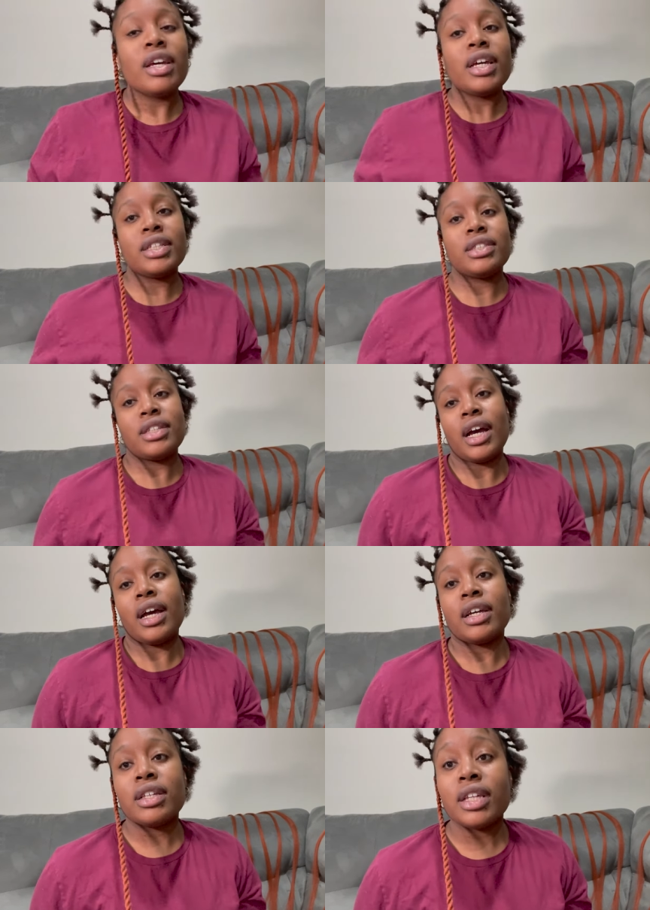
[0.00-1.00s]
it's
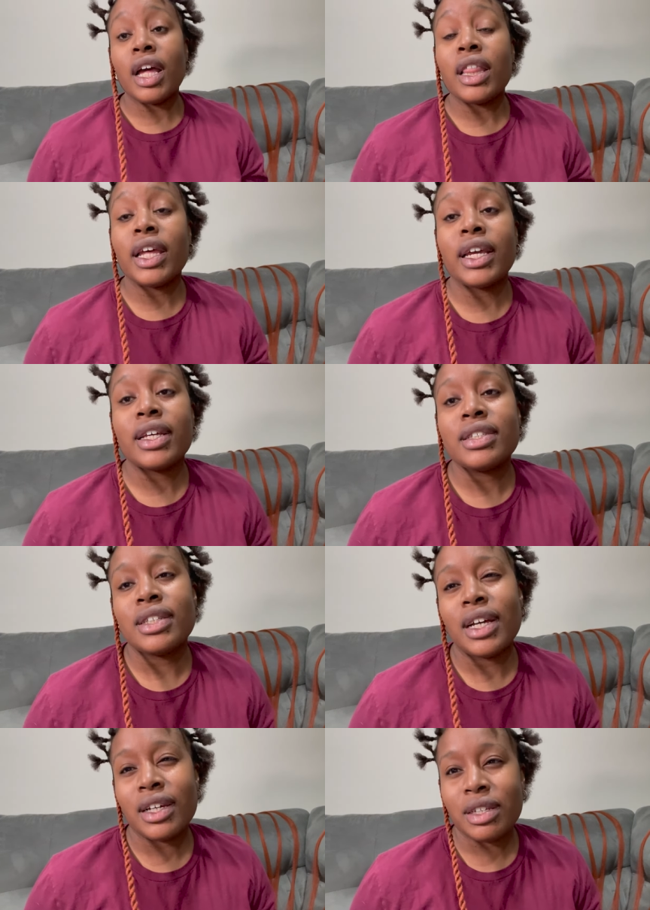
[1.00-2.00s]
not like it's
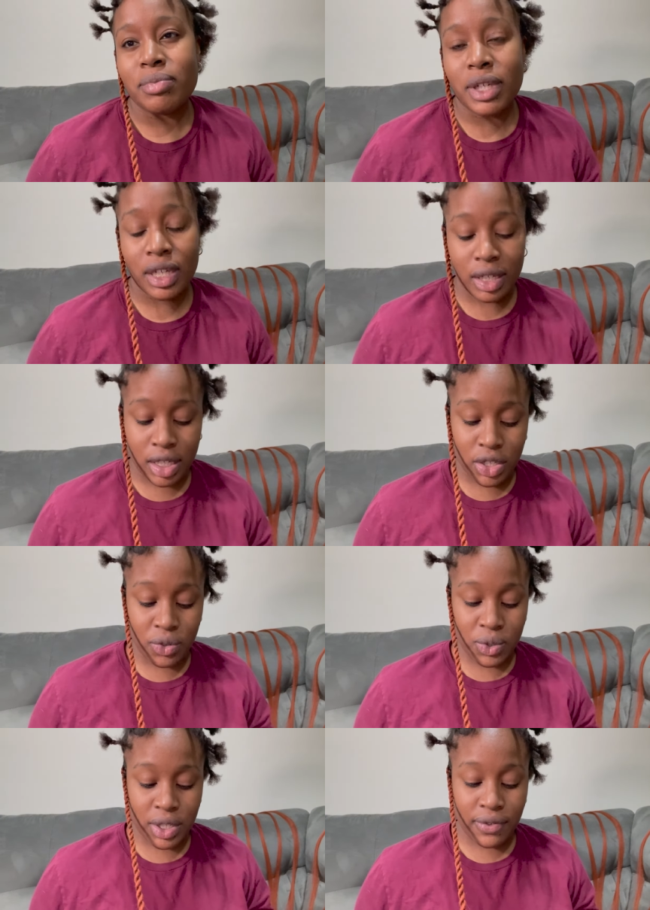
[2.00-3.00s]
not gonna be
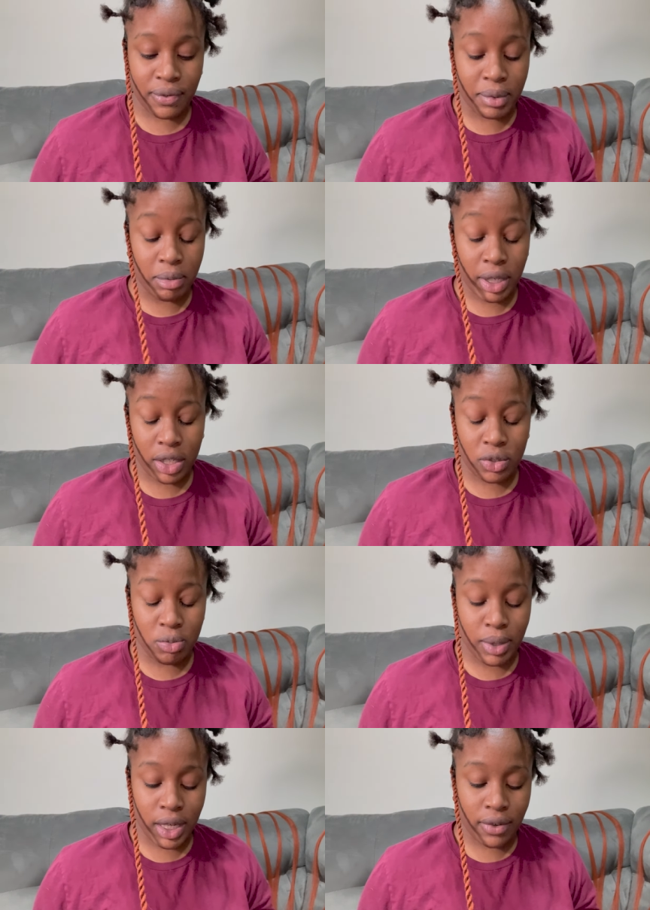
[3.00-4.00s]
conducive for me to make it too
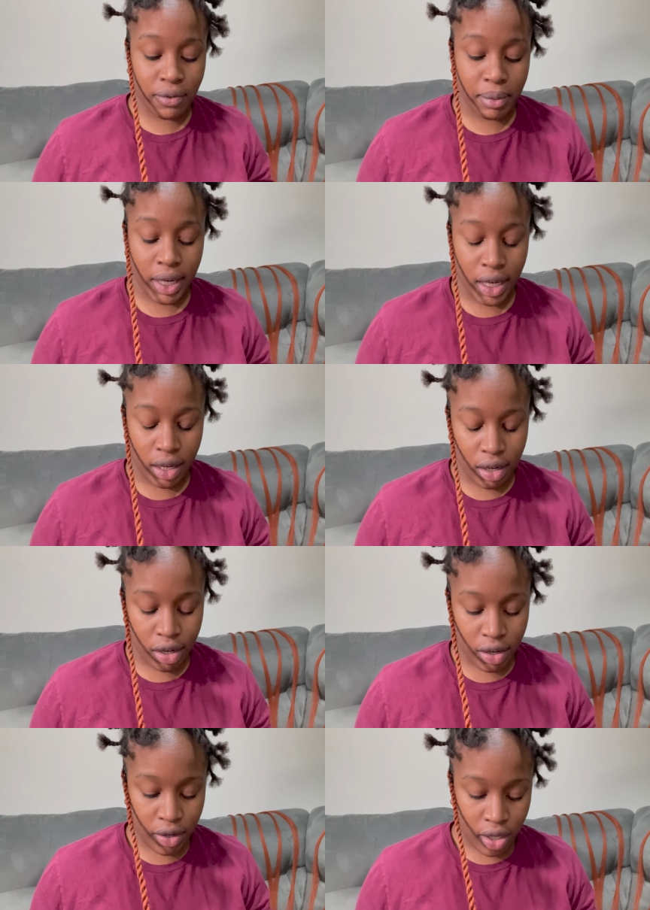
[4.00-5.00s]
big for my hair.